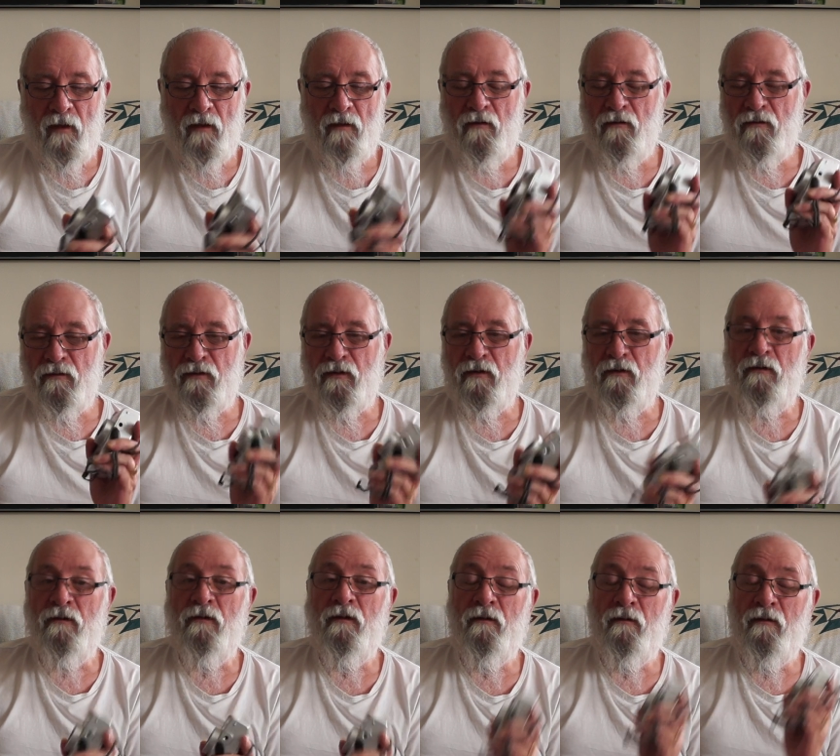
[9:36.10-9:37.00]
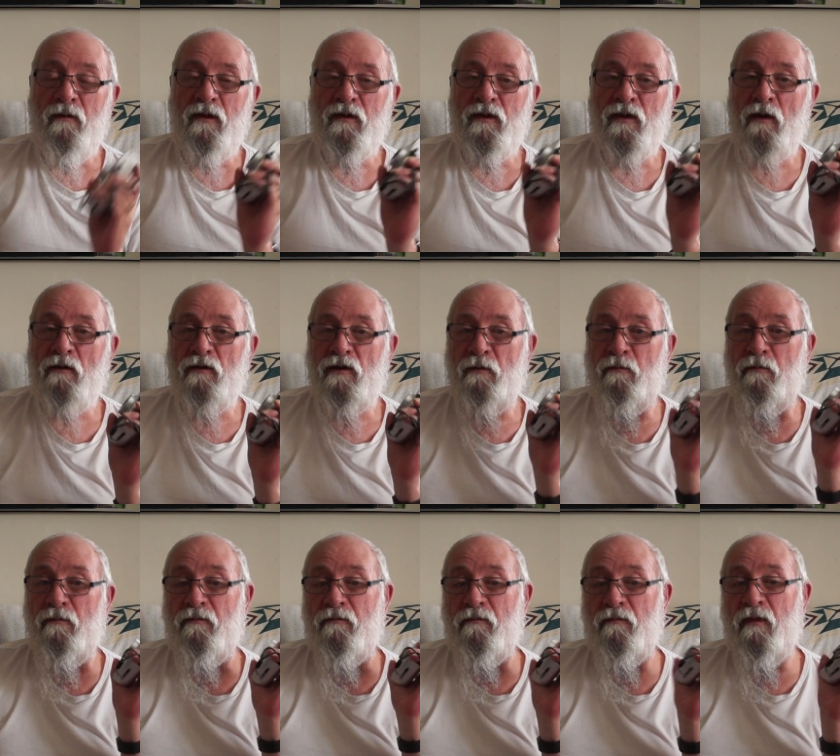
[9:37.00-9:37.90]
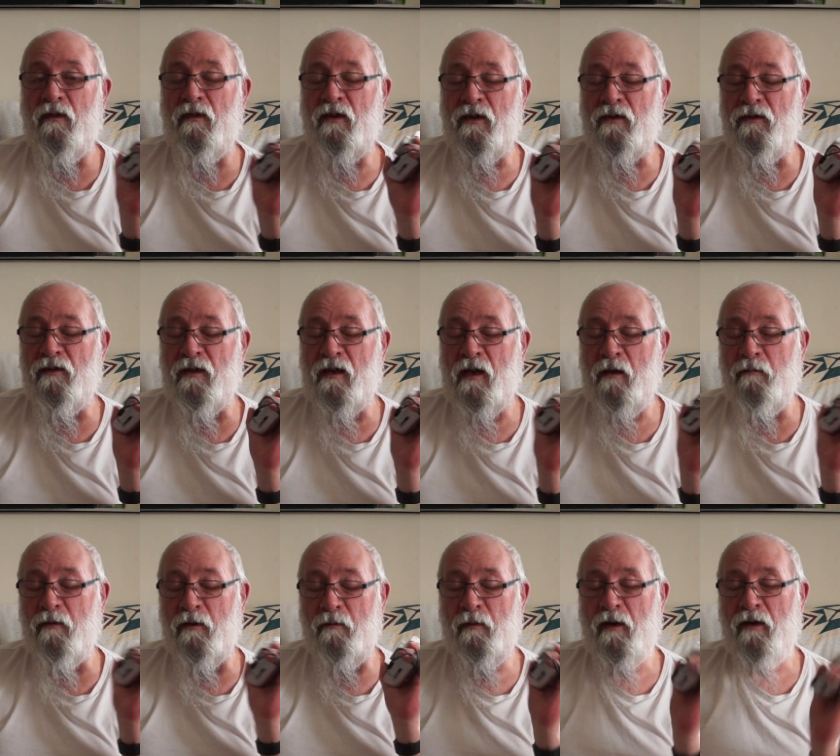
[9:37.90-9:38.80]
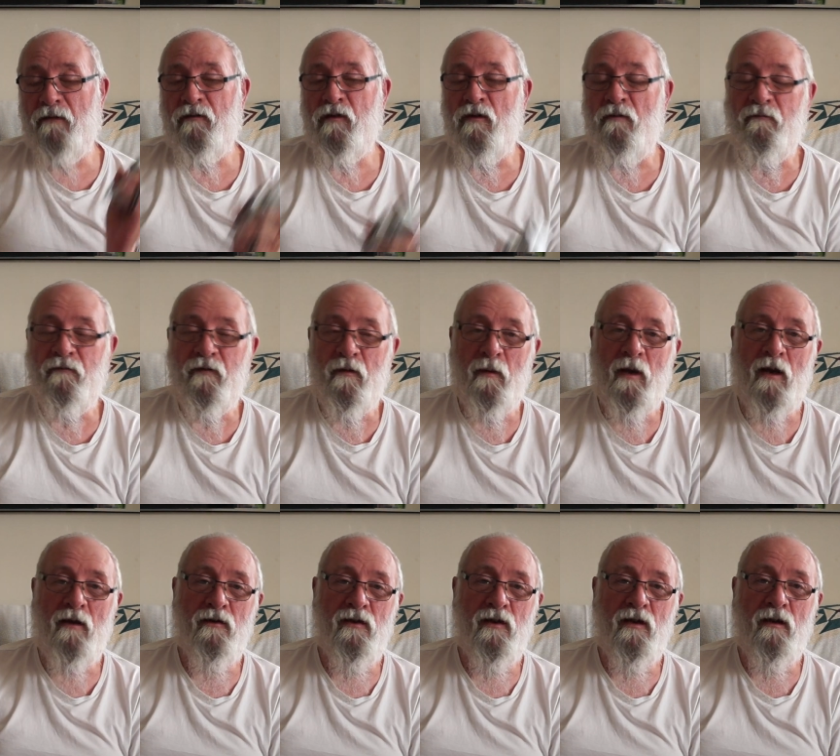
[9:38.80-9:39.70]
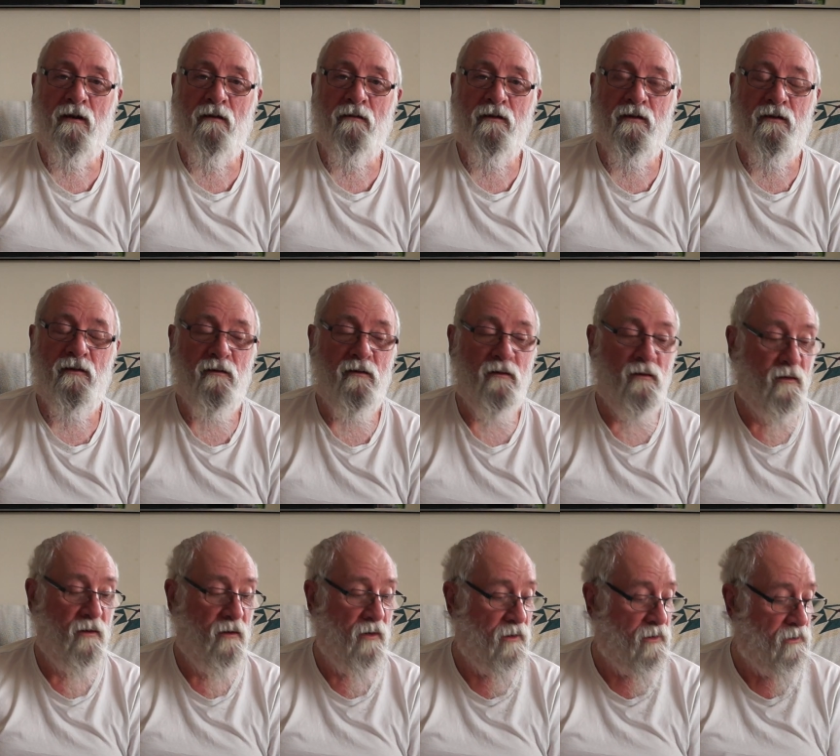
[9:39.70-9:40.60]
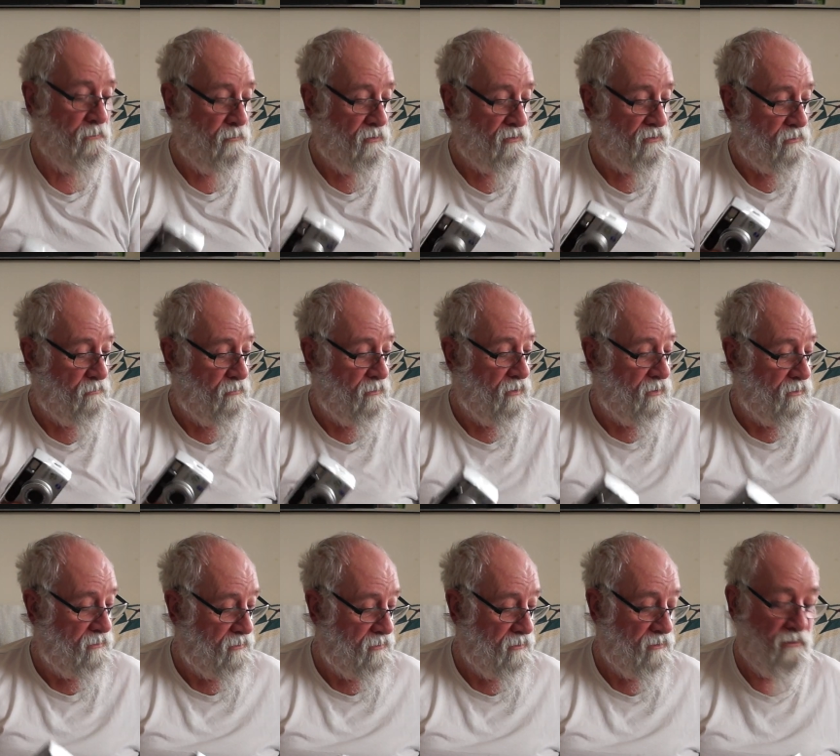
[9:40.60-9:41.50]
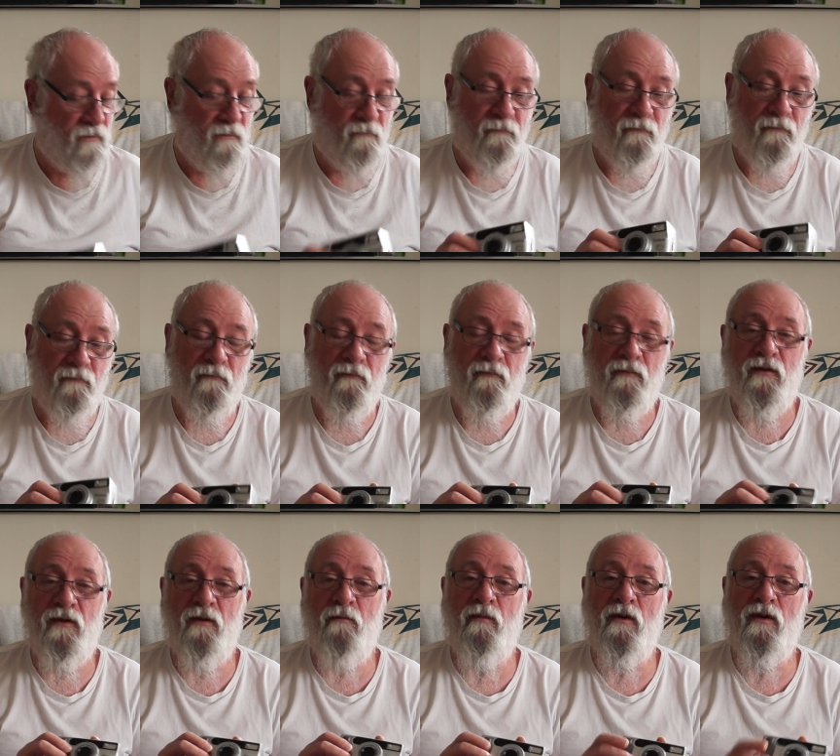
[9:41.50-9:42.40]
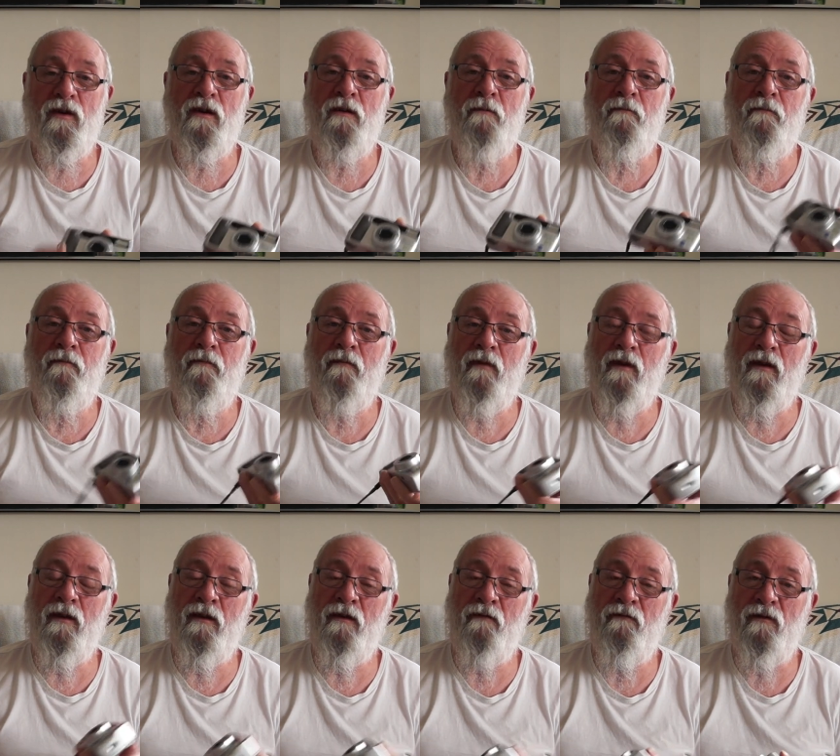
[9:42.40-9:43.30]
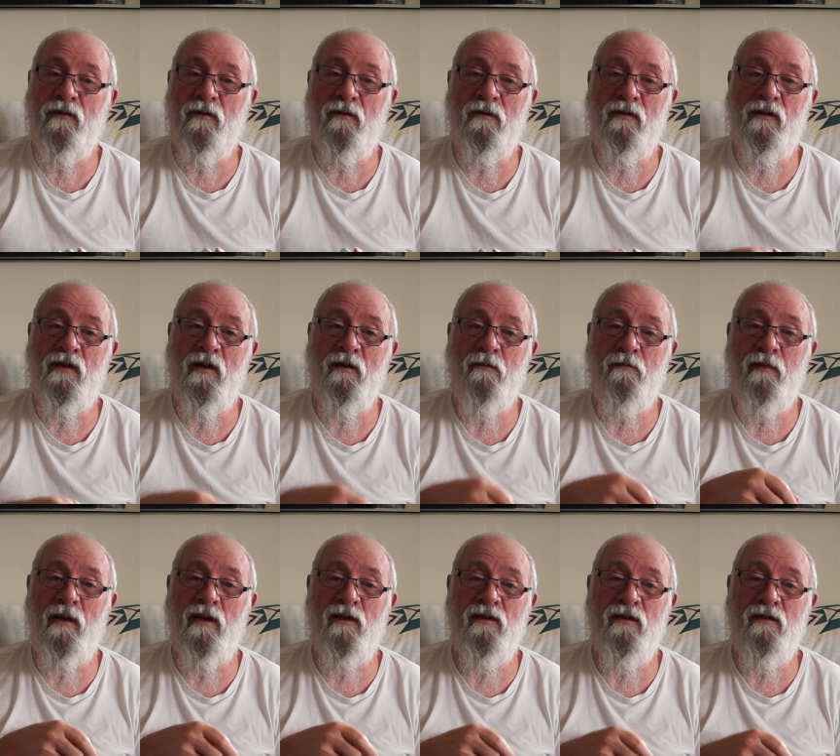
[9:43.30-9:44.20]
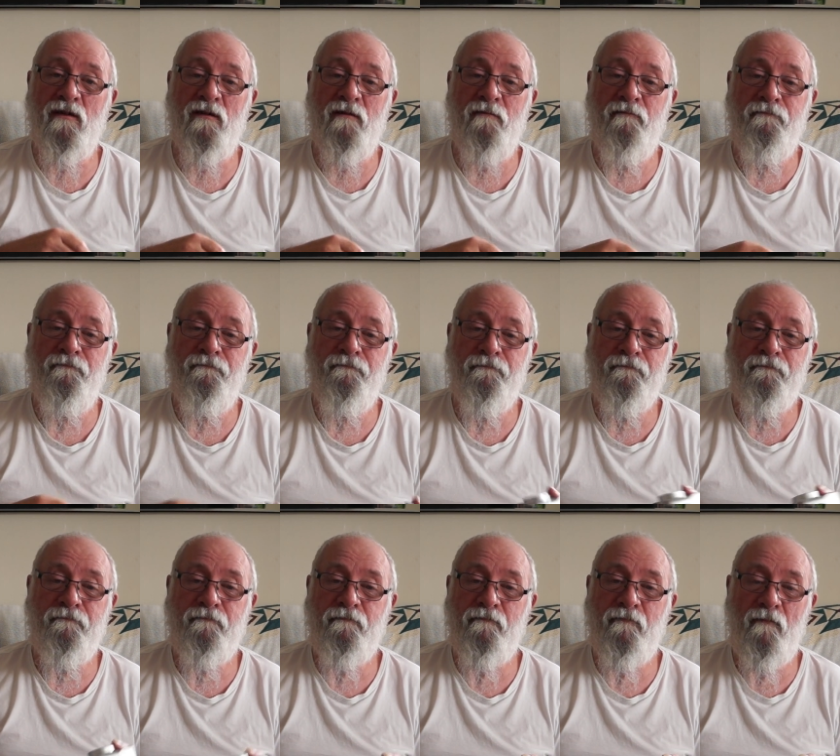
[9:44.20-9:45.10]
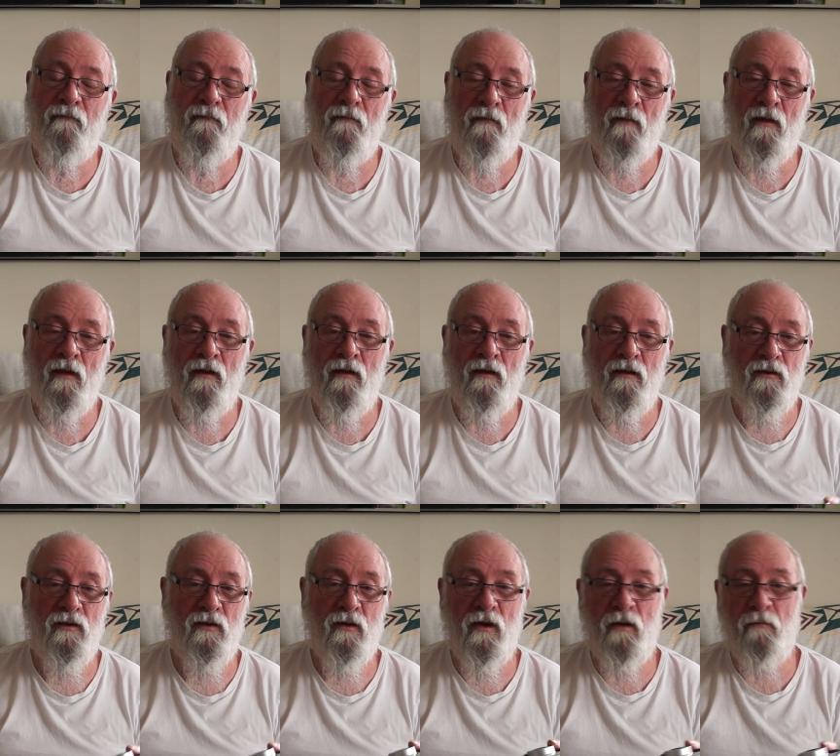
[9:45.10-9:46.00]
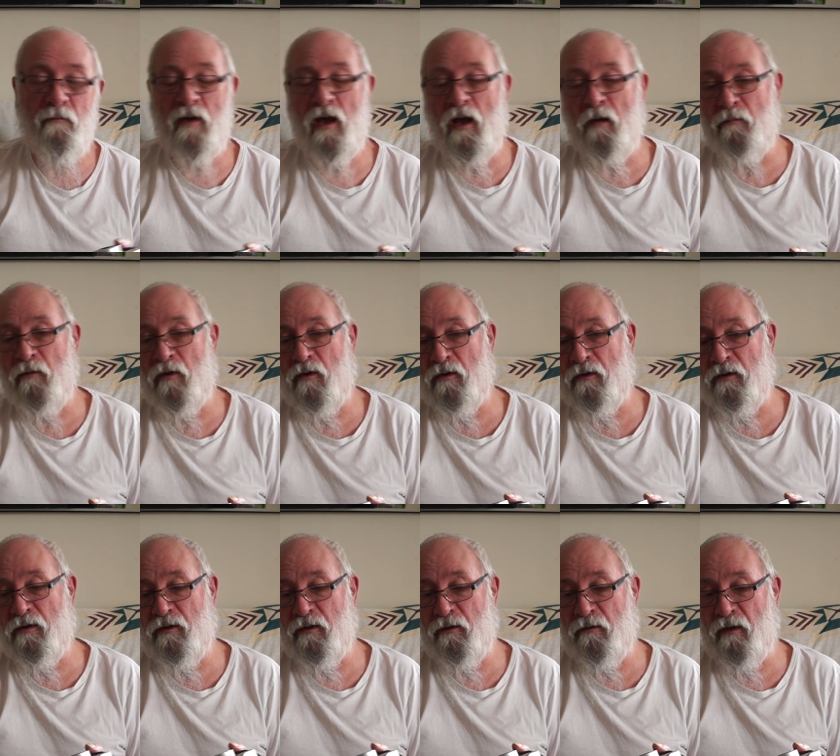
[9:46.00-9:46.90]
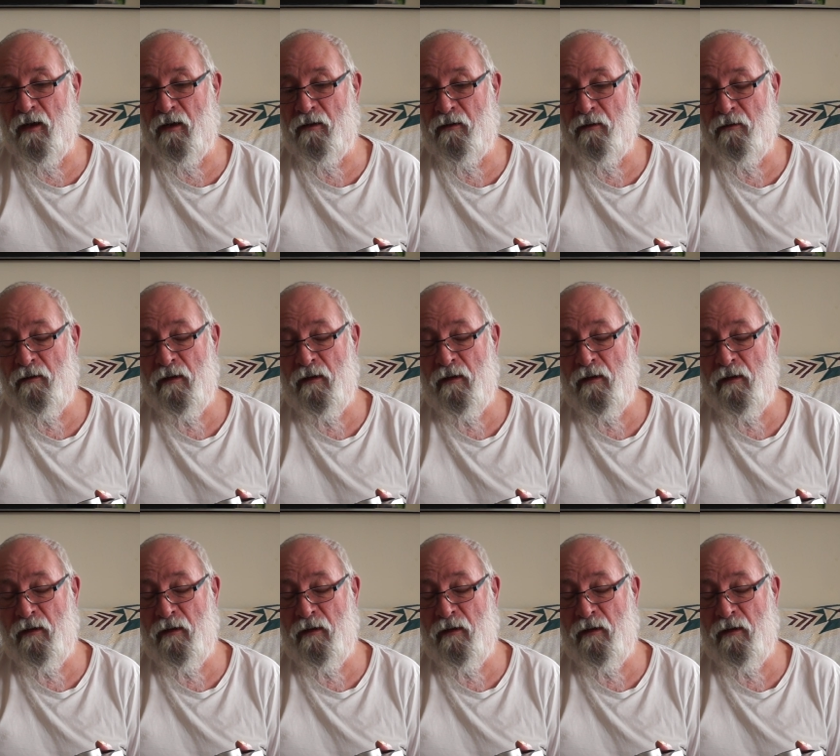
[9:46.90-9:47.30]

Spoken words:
also this camera may have come from a house clearance, so it's possible that somebody in the photos had passed on. So I'm not going to do that.